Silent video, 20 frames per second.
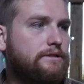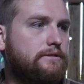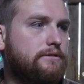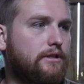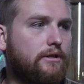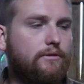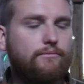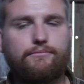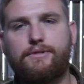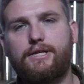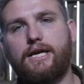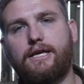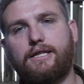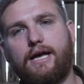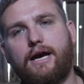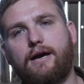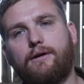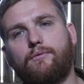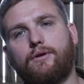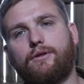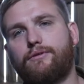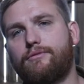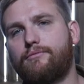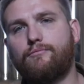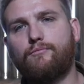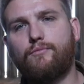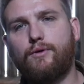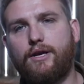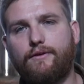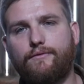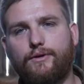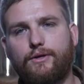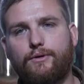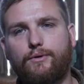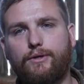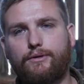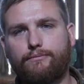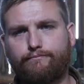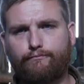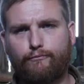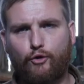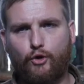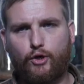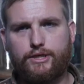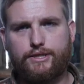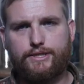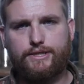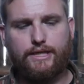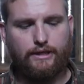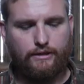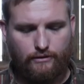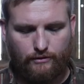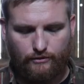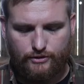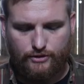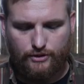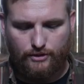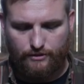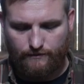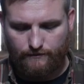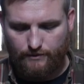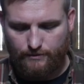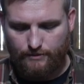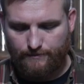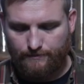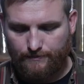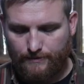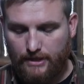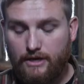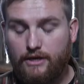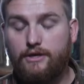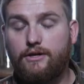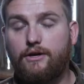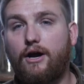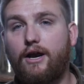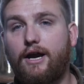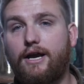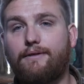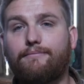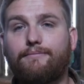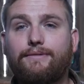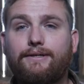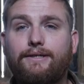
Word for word: So take that with whatever you will. Grain of salt if you will. All right.